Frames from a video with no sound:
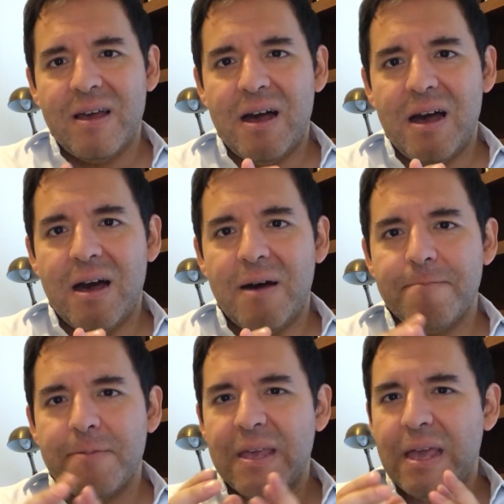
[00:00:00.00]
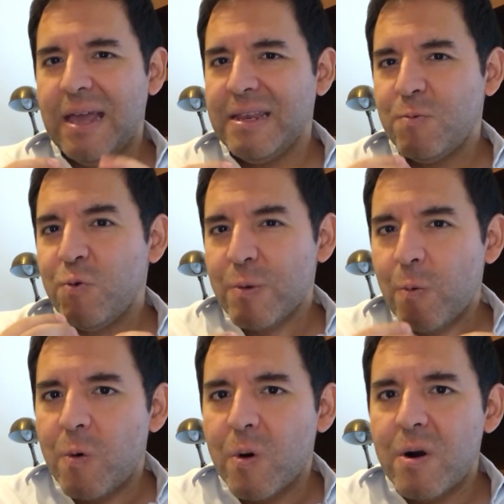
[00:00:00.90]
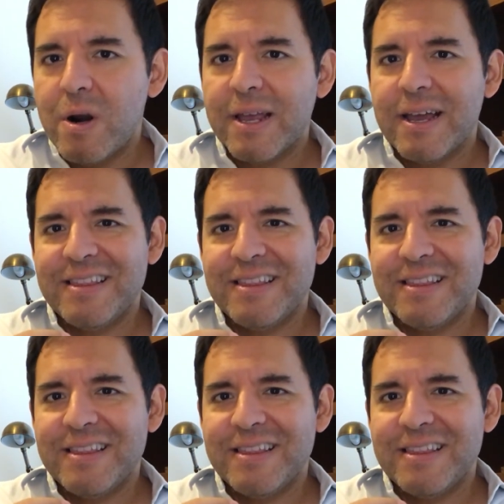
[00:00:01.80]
and it wouldn't work,